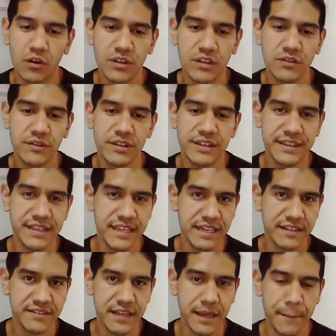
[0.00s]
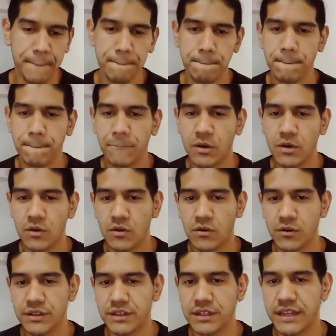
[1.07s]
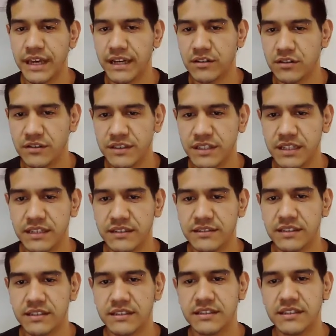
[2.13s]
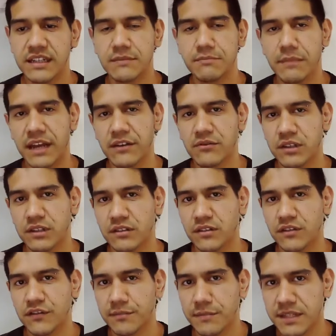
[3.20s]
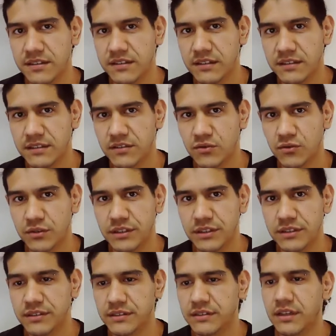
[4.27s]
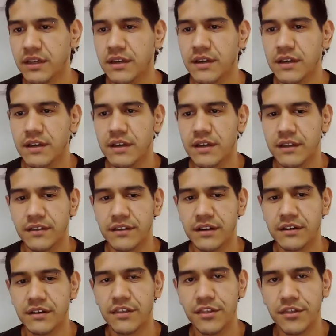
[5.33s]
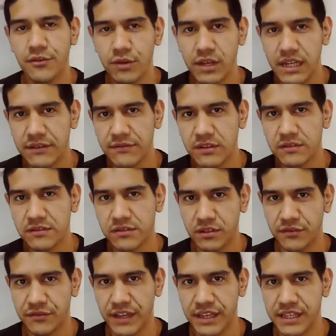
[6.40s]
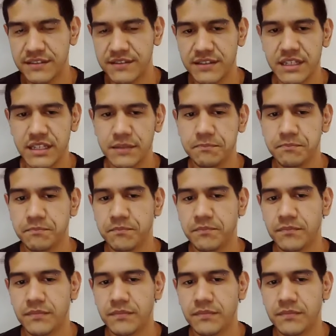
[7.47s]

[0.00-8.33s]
According to the DSM, or the Diagnostic and Statistical Manual of Mental Disorders, there are 3 levels of ASD.